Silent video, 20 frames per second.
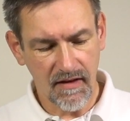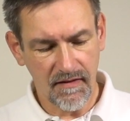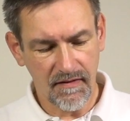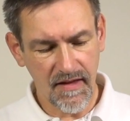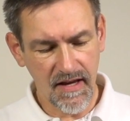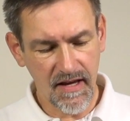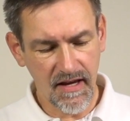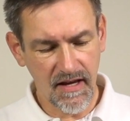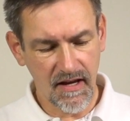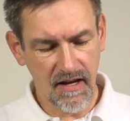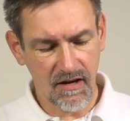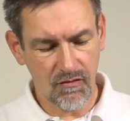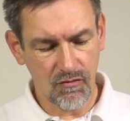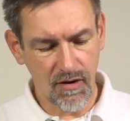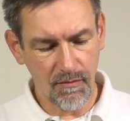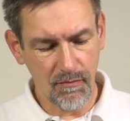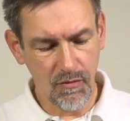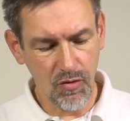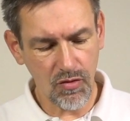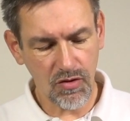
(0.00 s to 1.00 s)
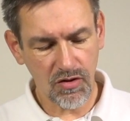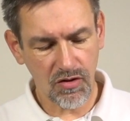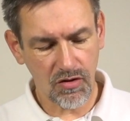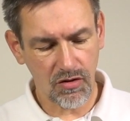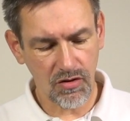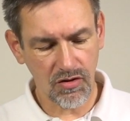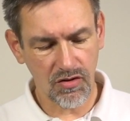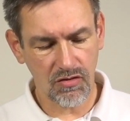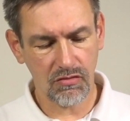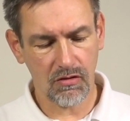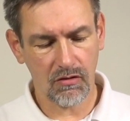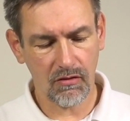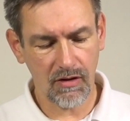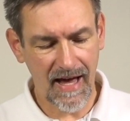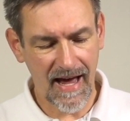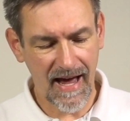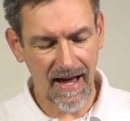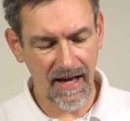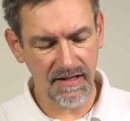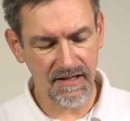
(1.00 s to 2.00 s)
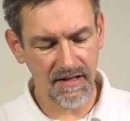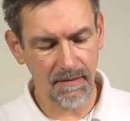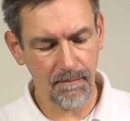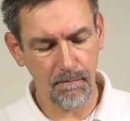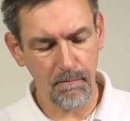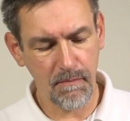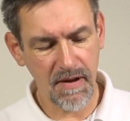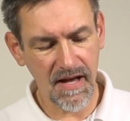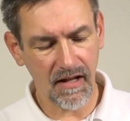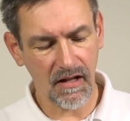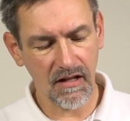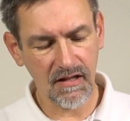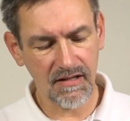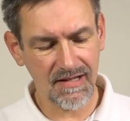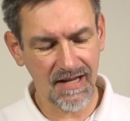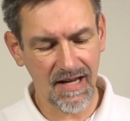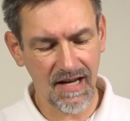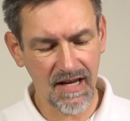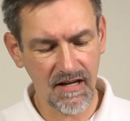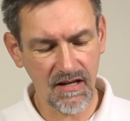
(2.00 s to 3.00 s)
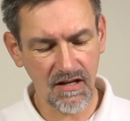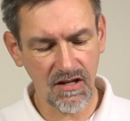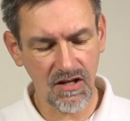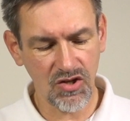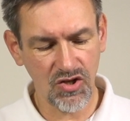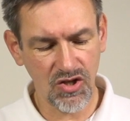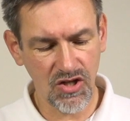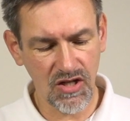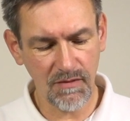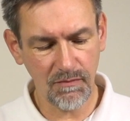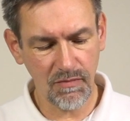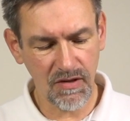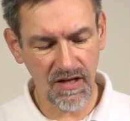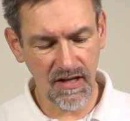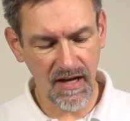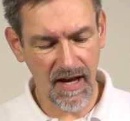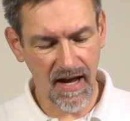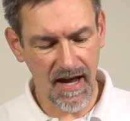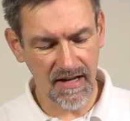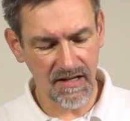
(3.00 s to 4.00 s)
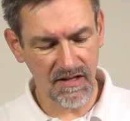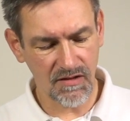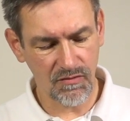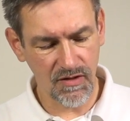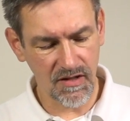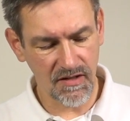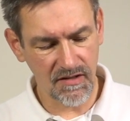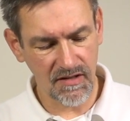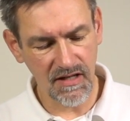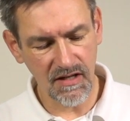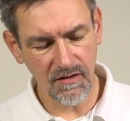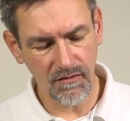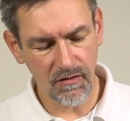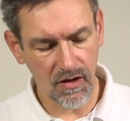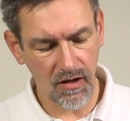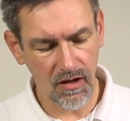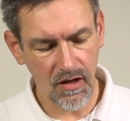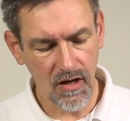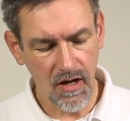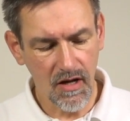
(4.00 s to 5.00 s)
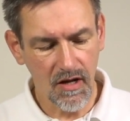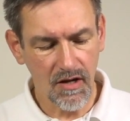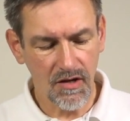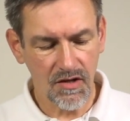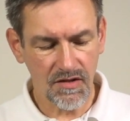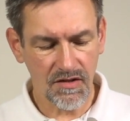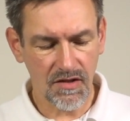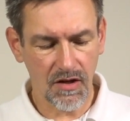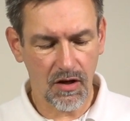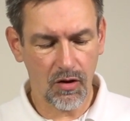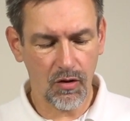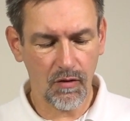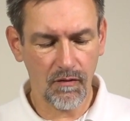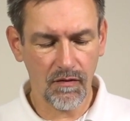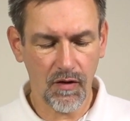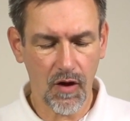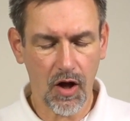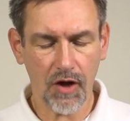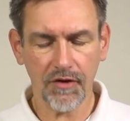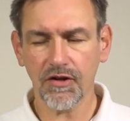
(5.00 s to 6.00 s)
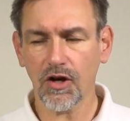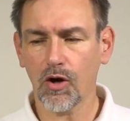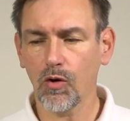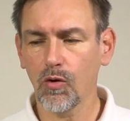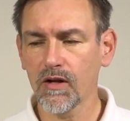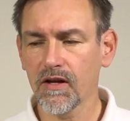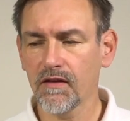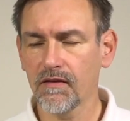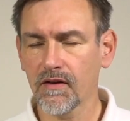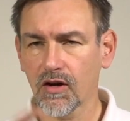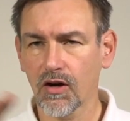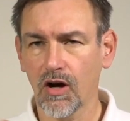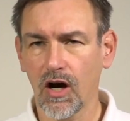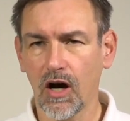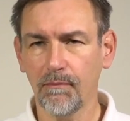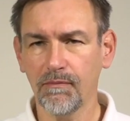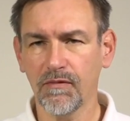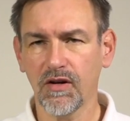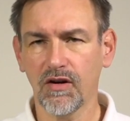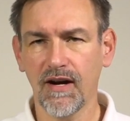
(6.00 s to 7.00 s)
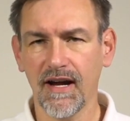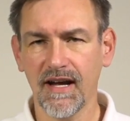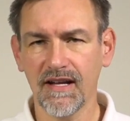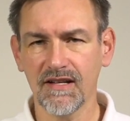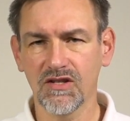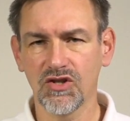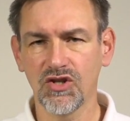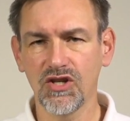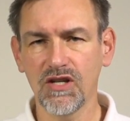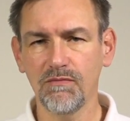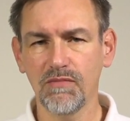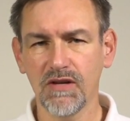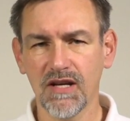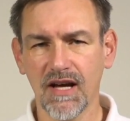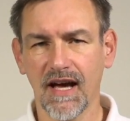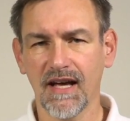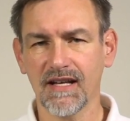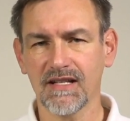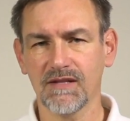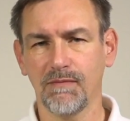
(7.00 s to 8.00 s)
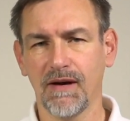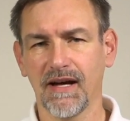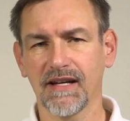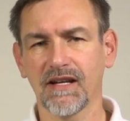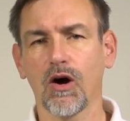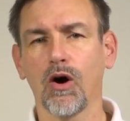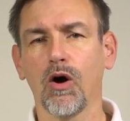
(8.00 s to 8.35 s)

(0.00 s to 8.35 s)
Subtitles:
The remote control has a built-in GPS receiver, so not only the copter has GPS, but